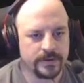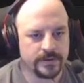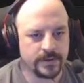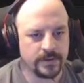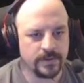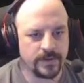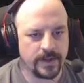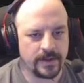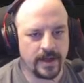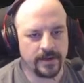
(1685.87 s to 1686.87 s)
So
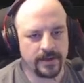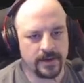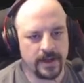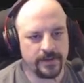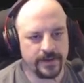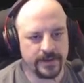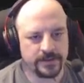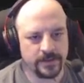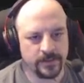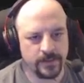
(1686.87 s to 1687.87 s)
a lot of
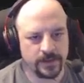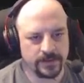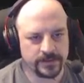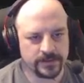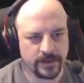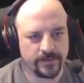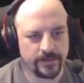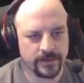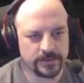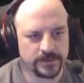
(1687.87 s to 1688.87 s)
things you can just
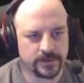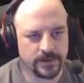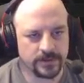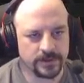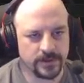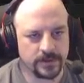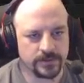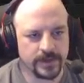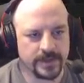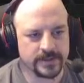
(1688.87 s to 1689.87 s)
leverage, you know, Jolt.
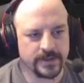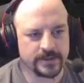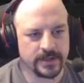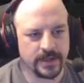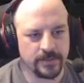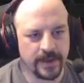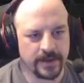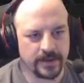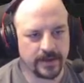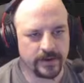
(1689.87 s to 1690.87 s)
It has a nice
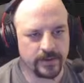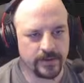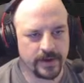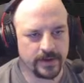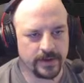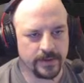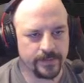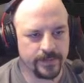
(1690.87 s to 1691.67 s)
kinematic character body.